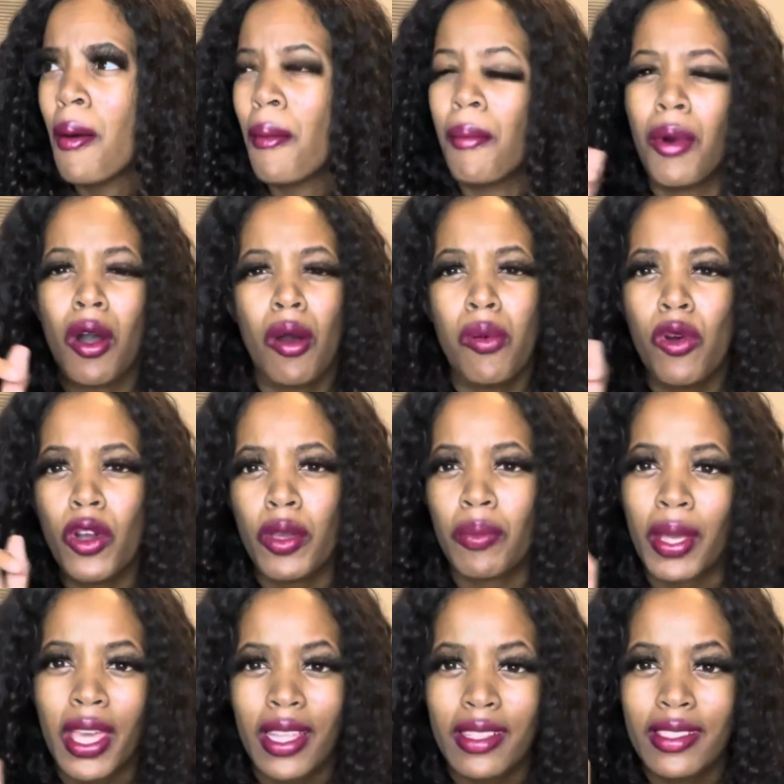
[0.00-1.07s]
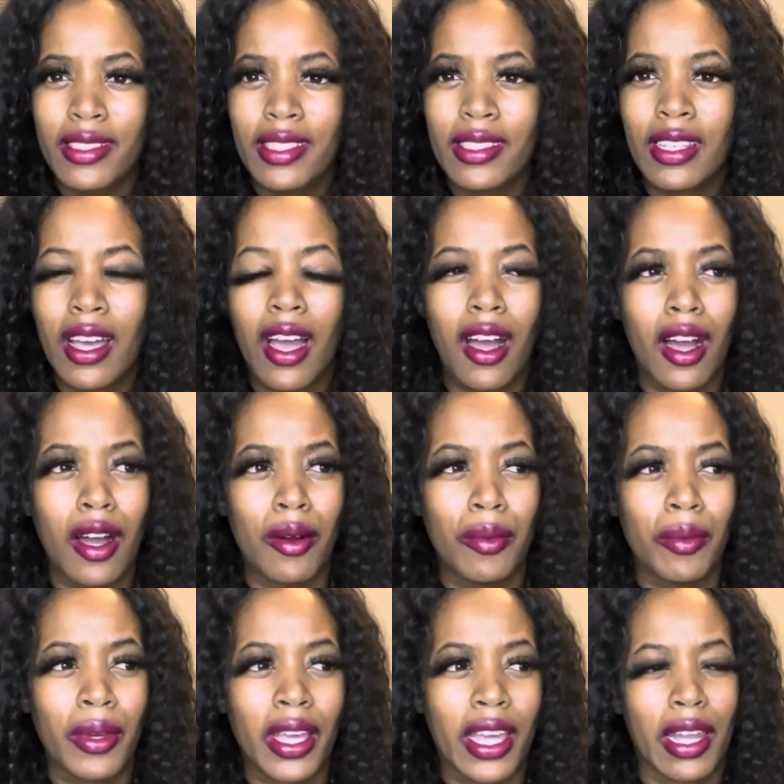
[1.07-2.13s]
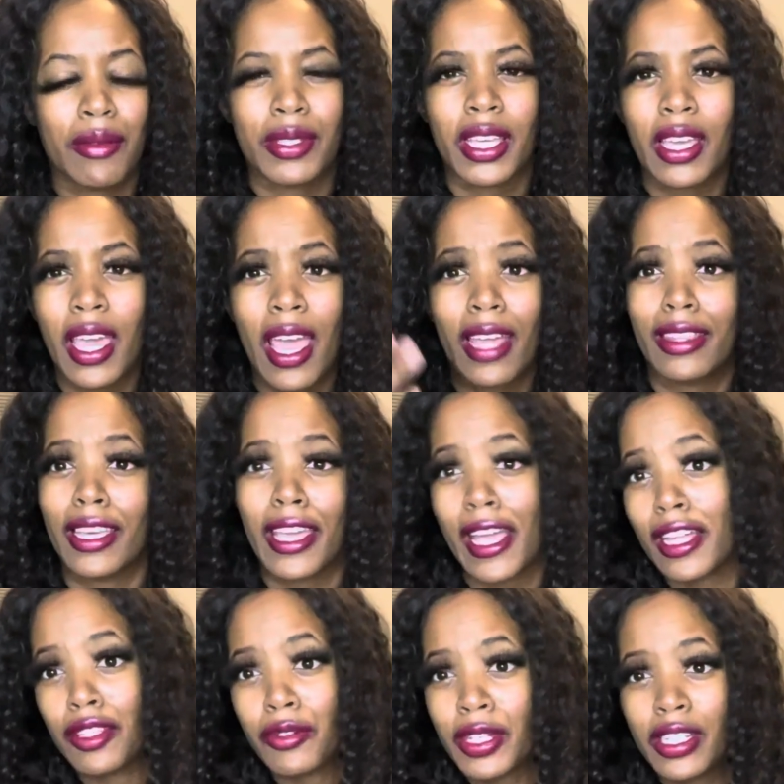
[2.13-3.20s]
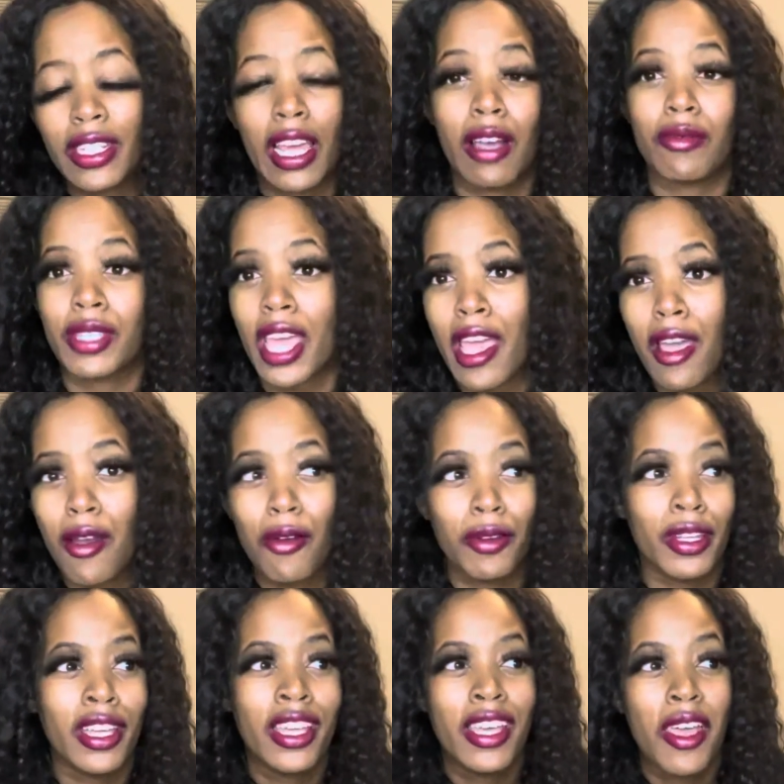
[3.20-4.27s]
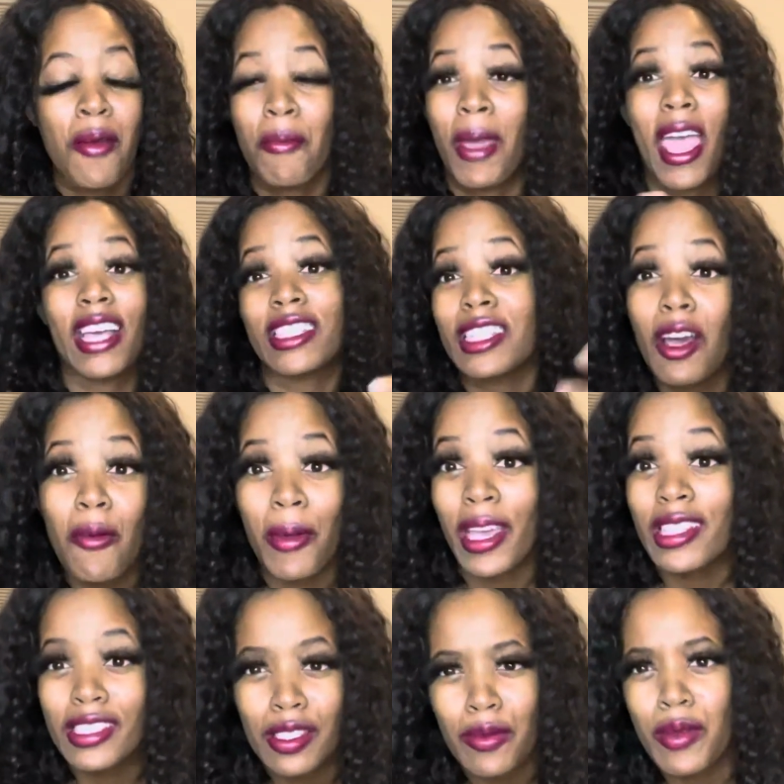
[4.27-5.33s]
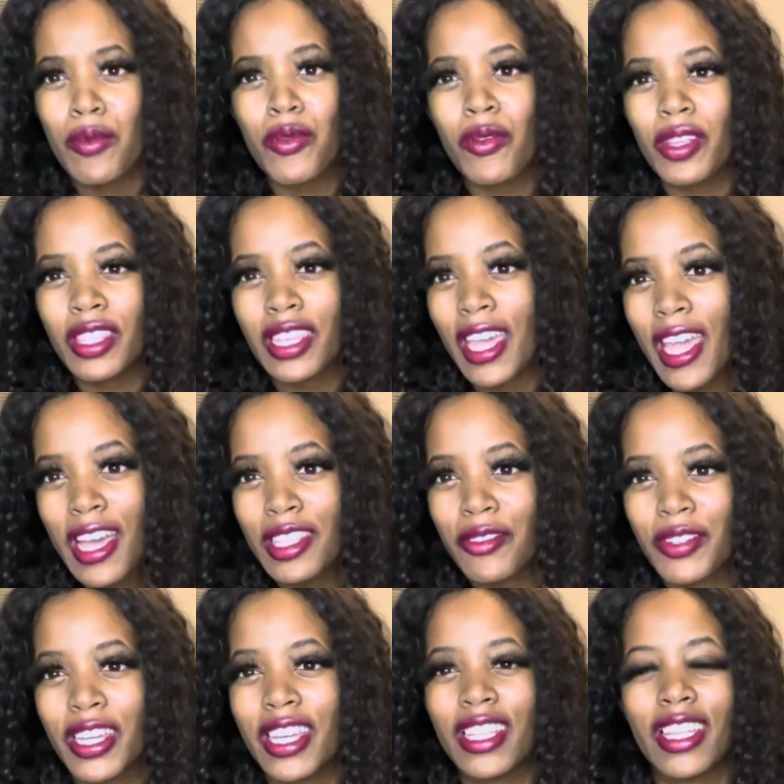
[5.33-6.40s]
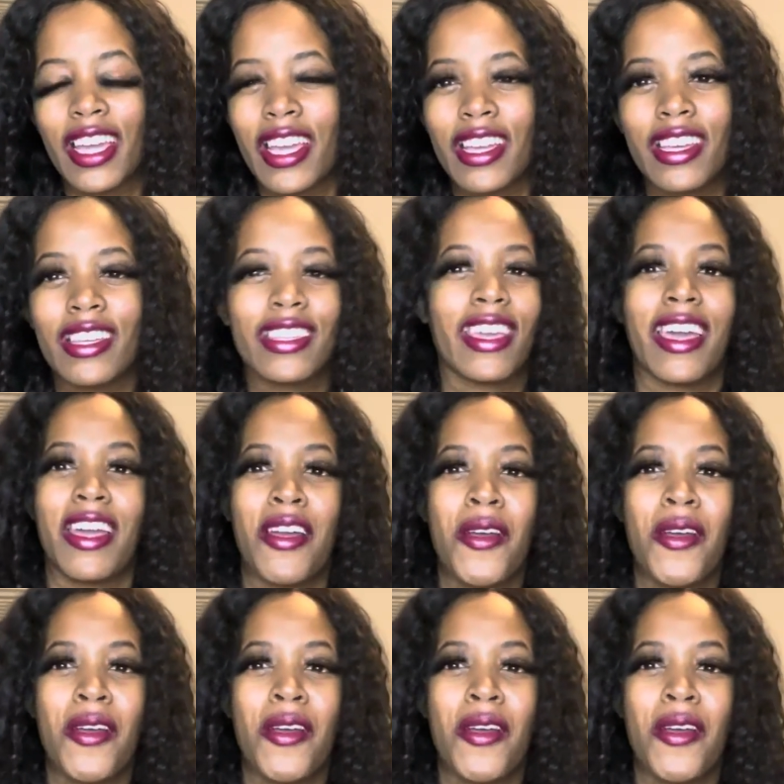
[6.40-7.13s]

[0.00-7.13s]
ballpoint pens um, and I was like at the gallery downtown passing out pens to people in the gallery. Like, yeah.